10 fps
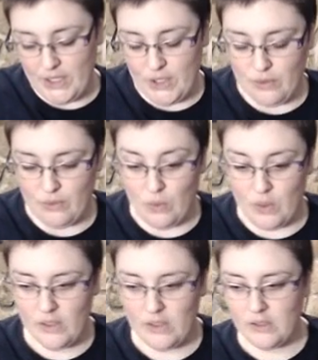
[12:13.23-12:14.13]
you
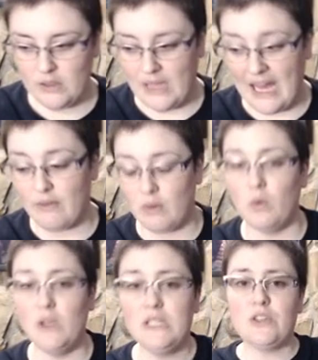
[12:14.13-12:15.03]
have a
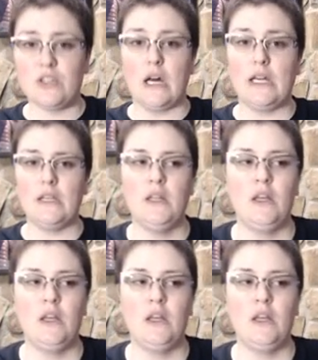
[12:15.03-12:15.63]
one shot,